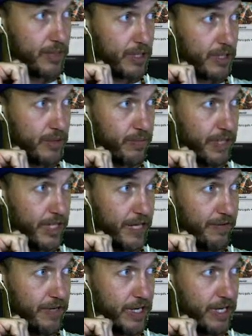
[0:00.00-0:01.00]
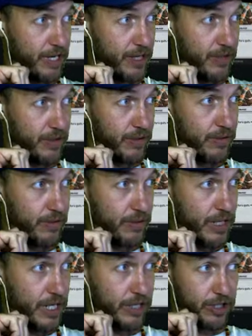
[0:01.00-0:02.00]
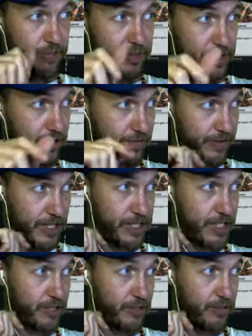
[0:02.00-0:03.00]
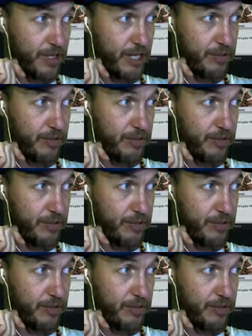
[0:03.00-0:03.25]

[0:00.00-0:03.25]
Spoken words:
We have our other copy of Ancestral Blade,